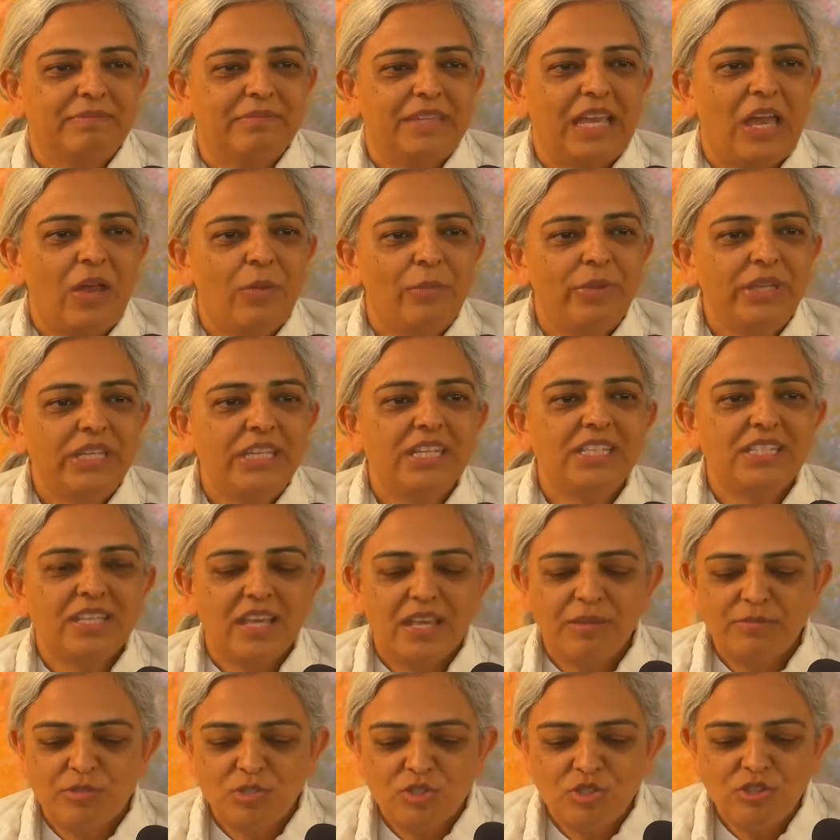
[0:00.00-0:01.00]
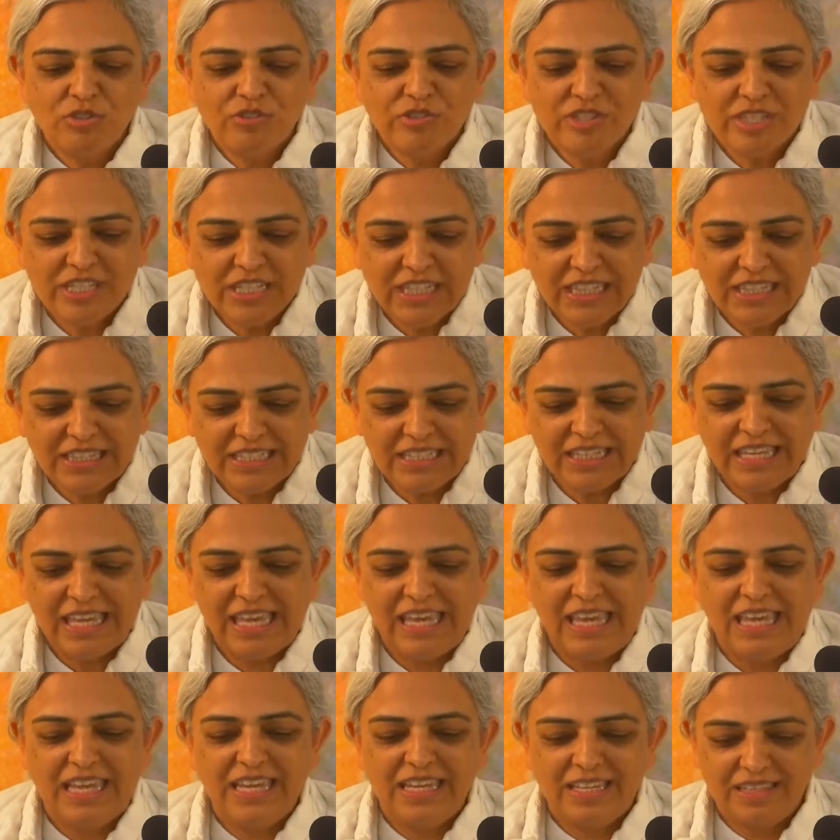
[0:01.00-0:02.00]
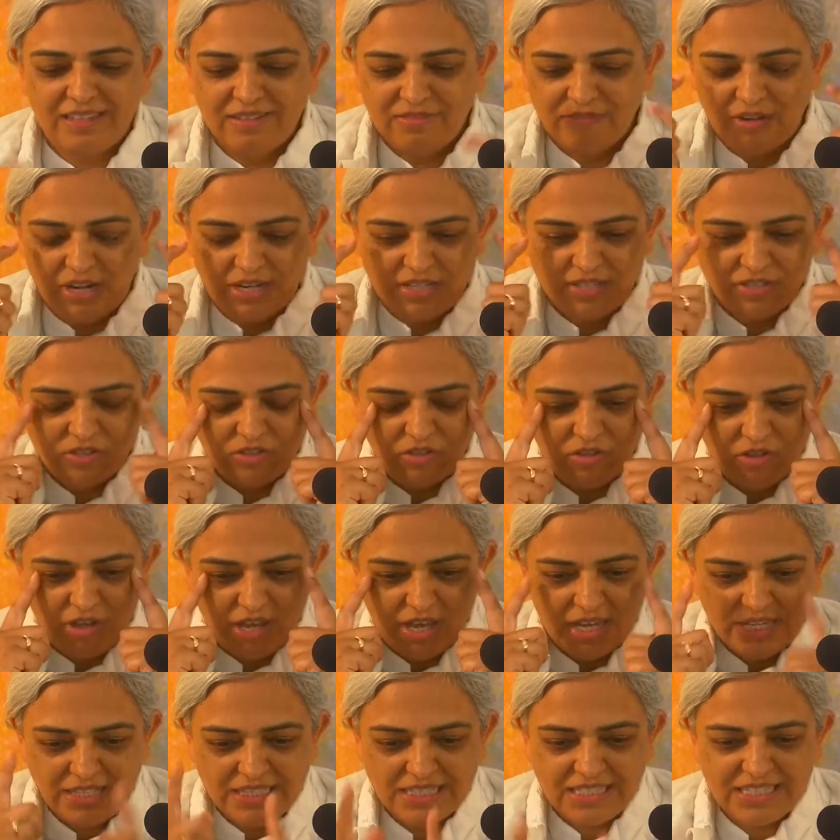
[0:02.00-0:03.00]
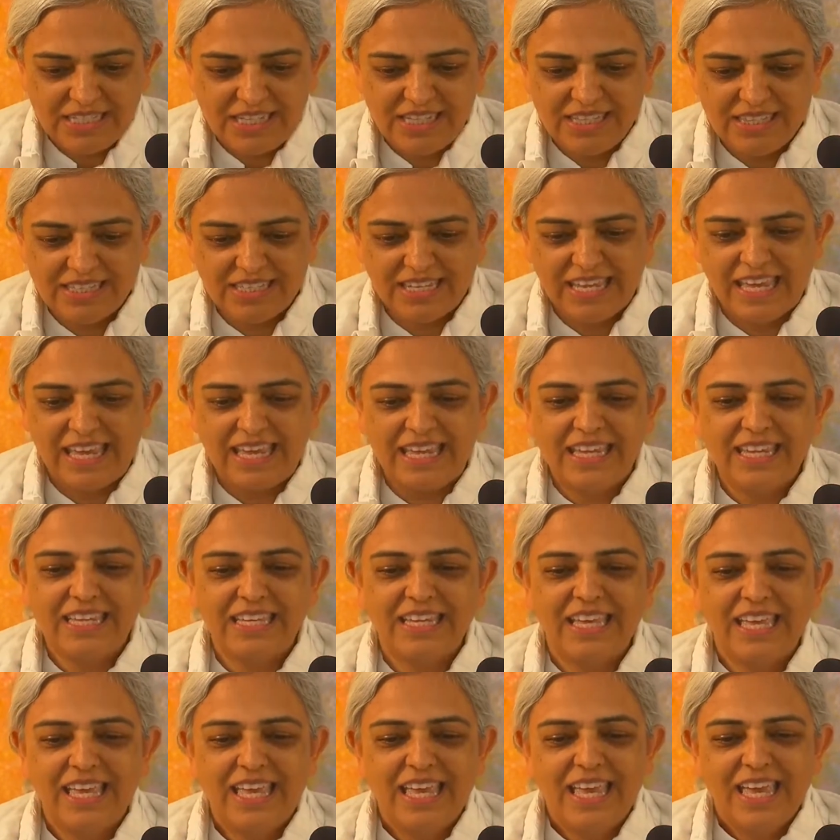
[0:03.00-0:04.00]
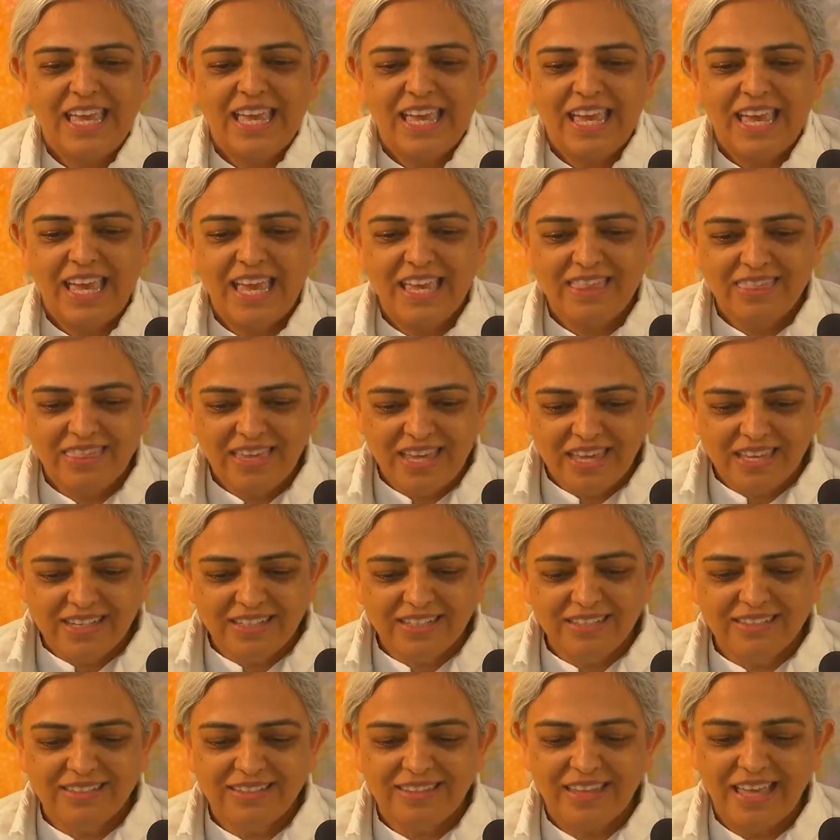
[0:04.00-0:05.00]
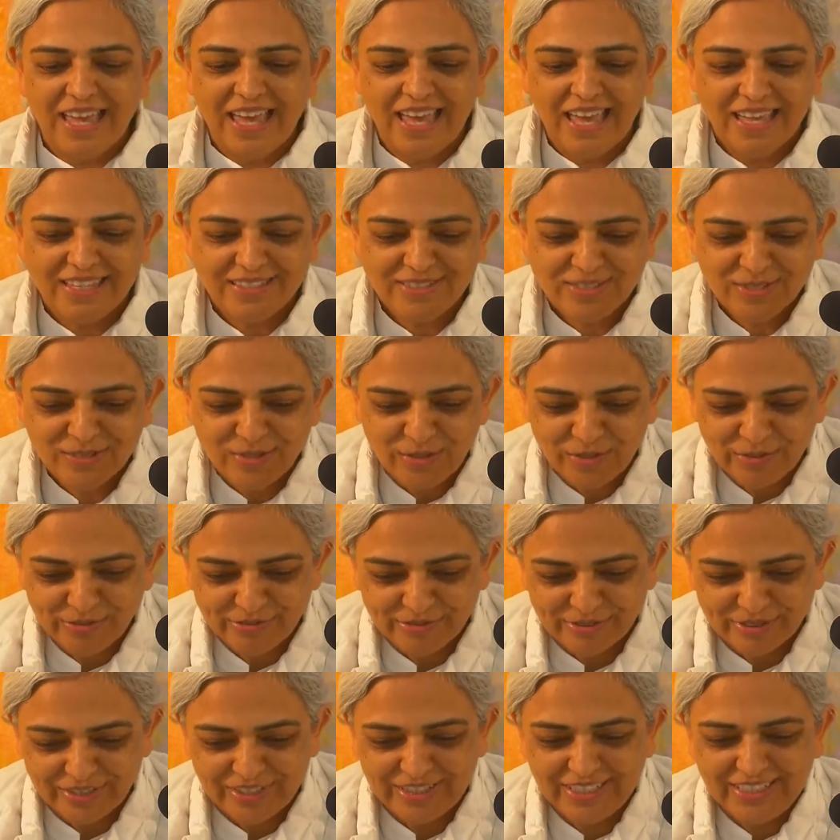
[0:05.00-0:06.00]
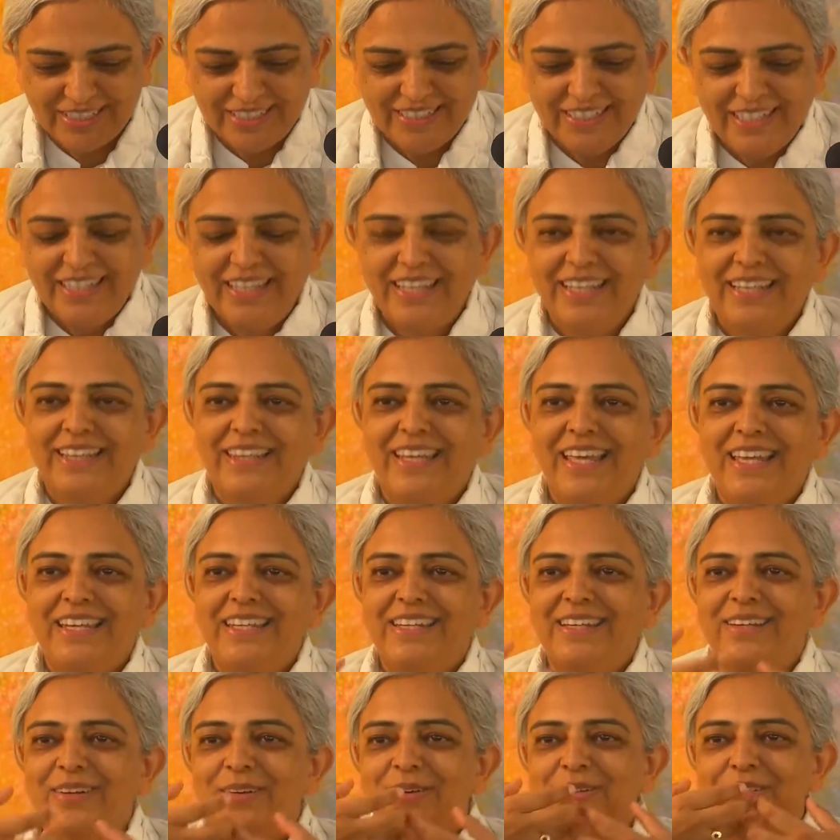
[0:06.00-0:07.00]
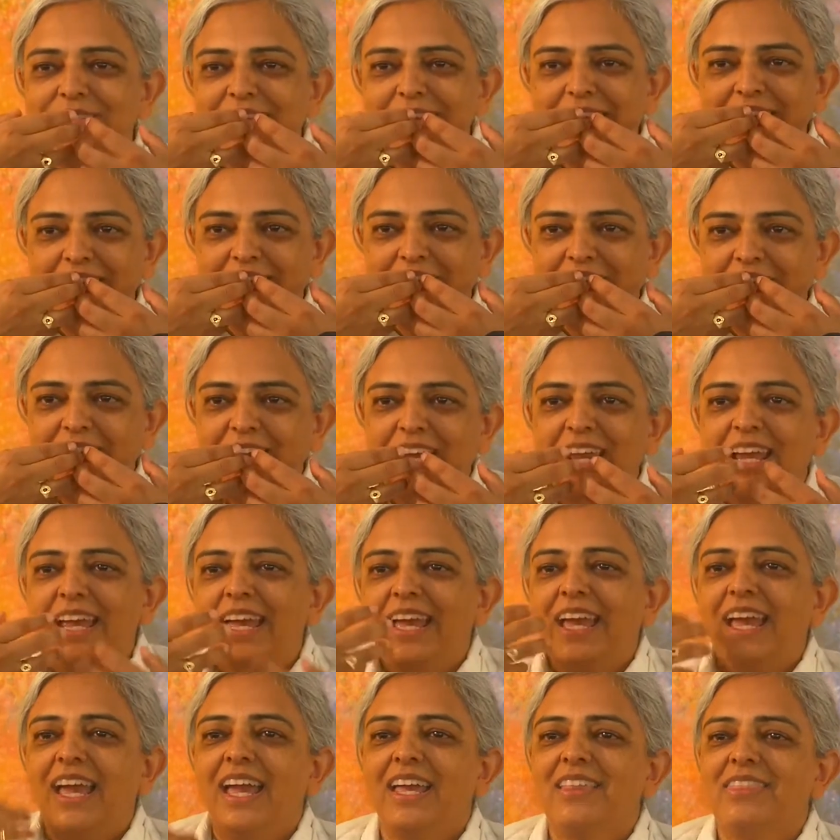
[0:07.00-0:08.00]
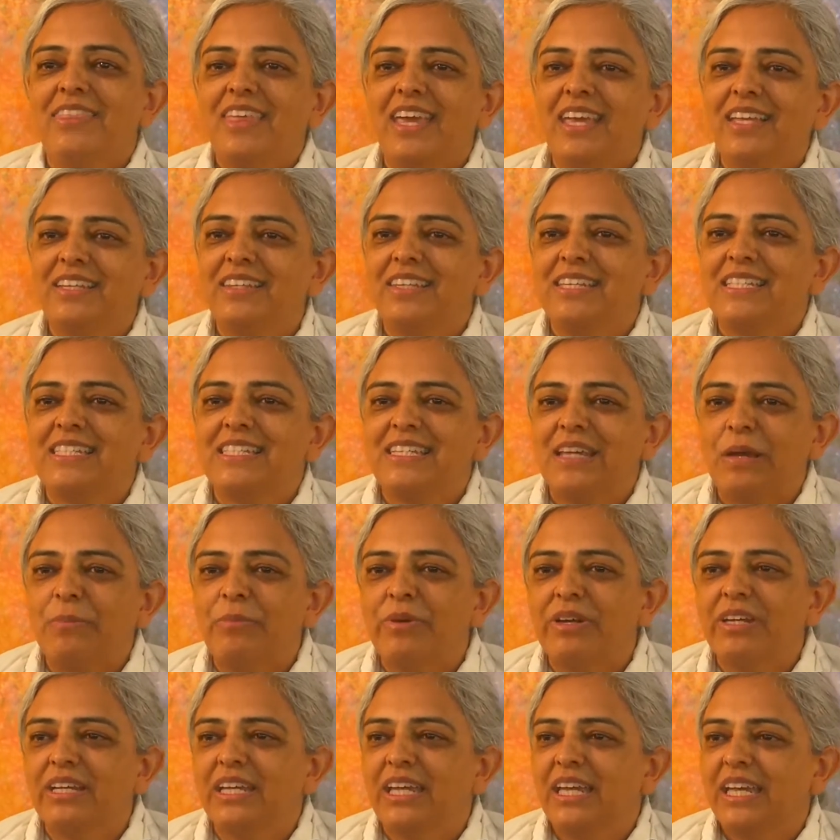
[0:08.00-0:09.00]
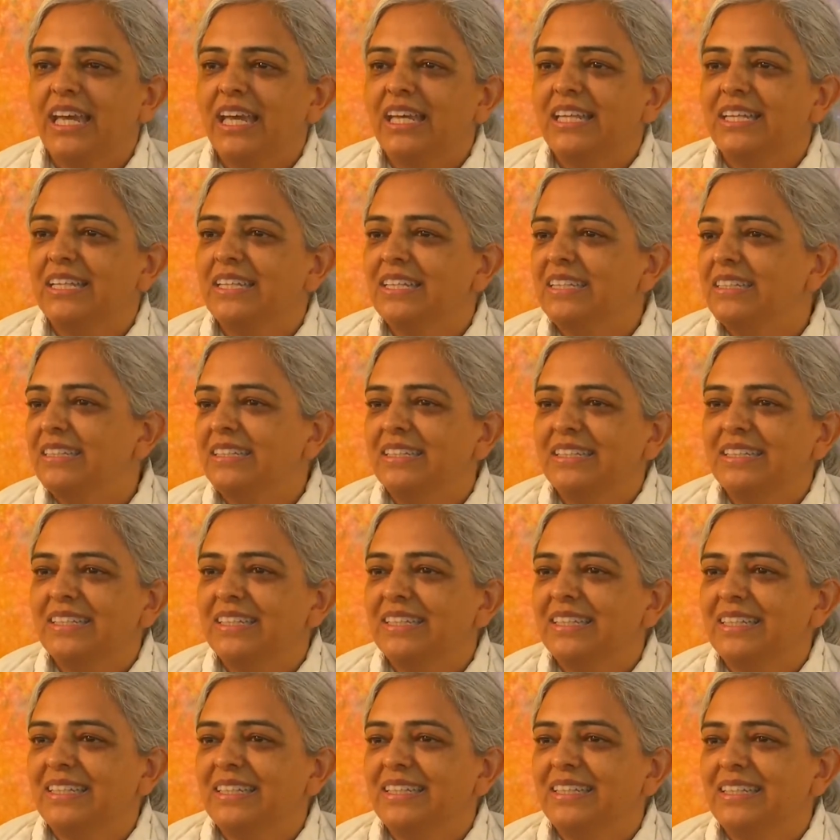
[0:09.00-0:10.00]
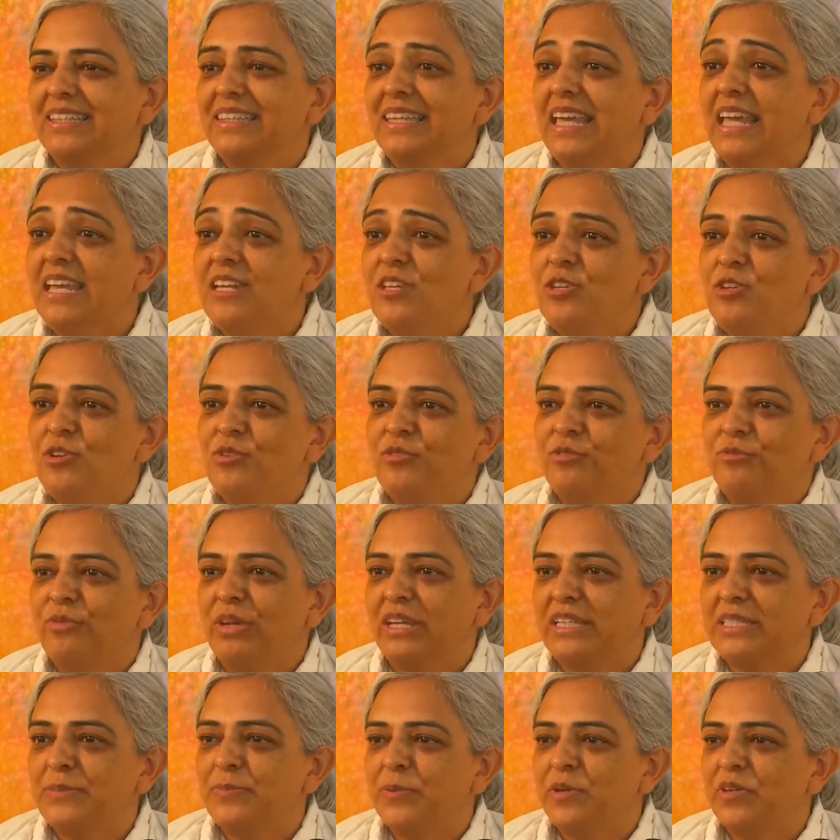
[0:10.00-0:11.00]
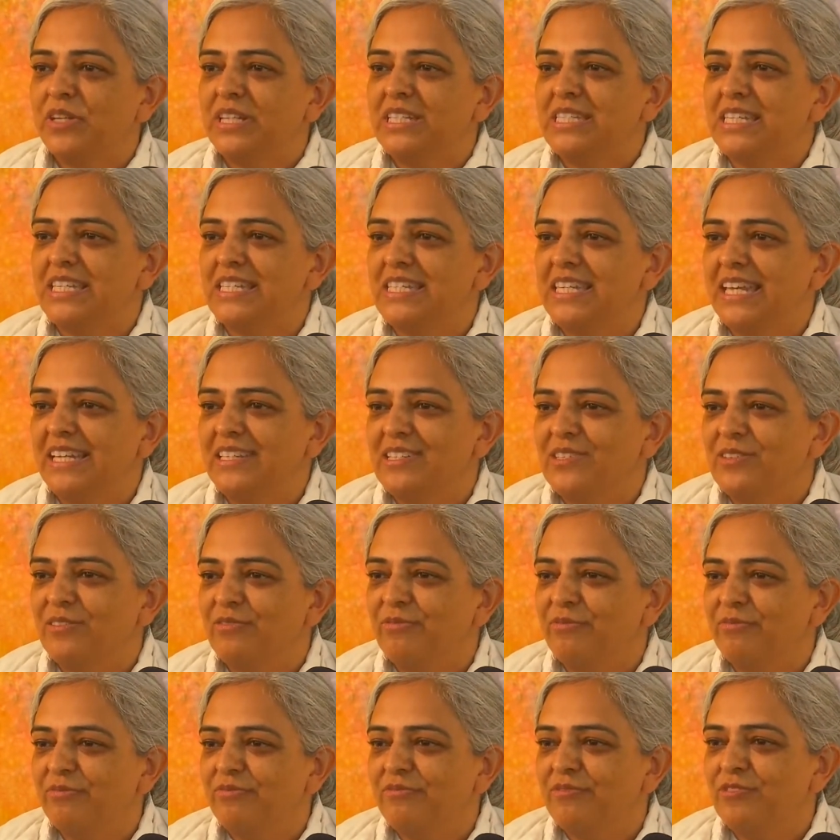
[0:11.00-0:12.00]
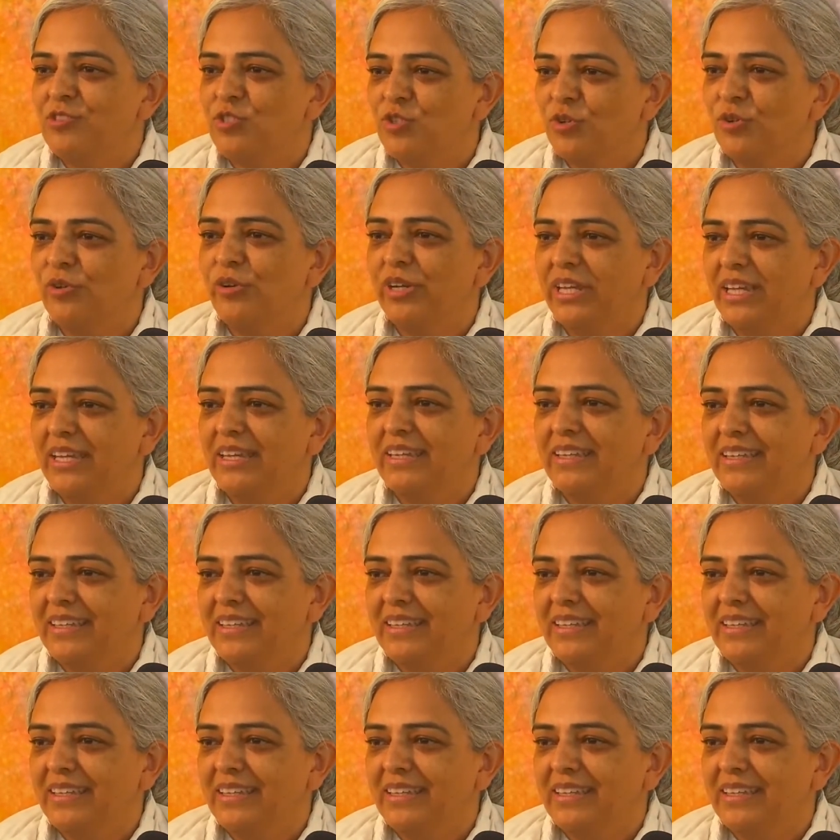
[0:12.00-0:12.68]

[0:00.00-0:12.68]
How many times do you see the cake, right? So your eyes see the cake, and then the hands go for it, then it goes here, and then the stomach, and then you experience a sense of joy.